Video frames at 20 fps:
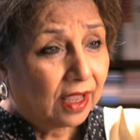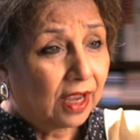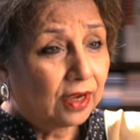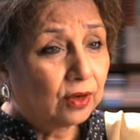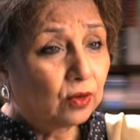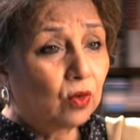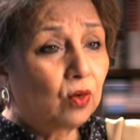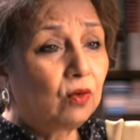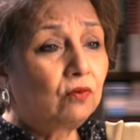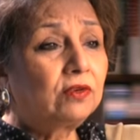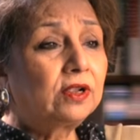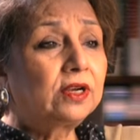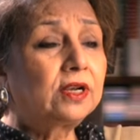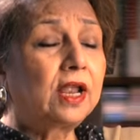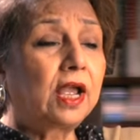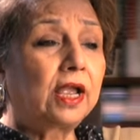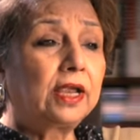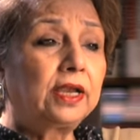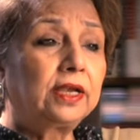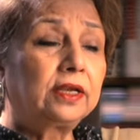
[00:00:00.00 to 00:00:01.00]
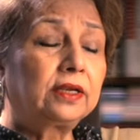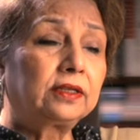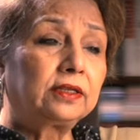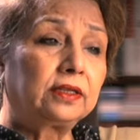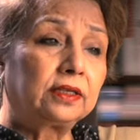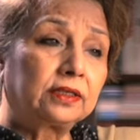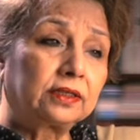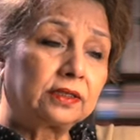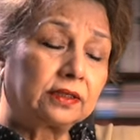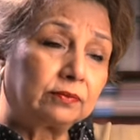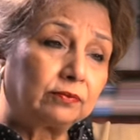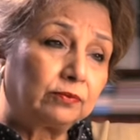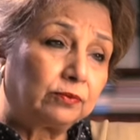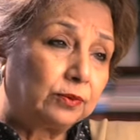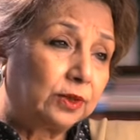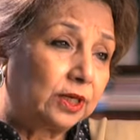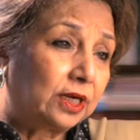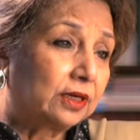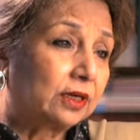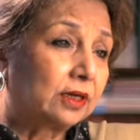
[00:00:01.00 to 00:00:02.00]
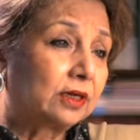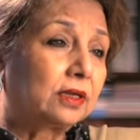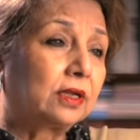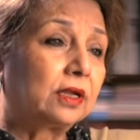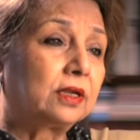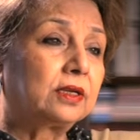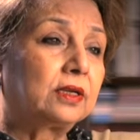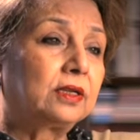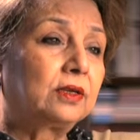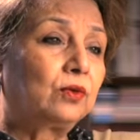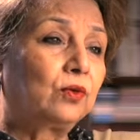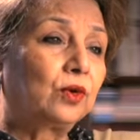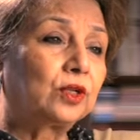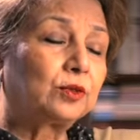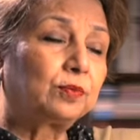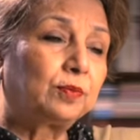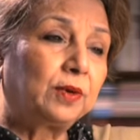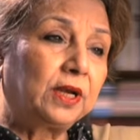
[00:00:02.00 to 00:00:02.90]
And overnight, this little girl who was